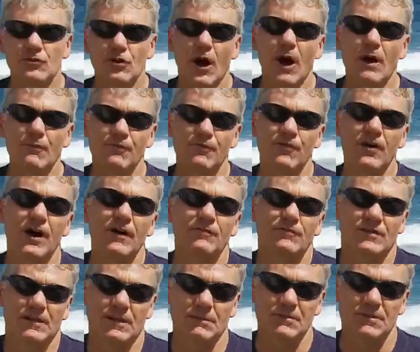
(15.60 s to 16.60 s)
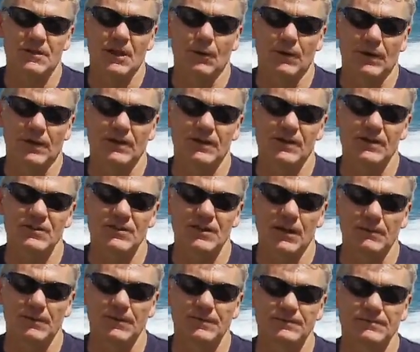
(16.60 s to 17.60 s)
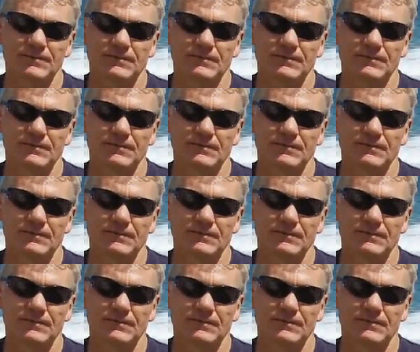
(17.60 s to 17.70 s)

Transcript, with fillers: top five tips going into this summer.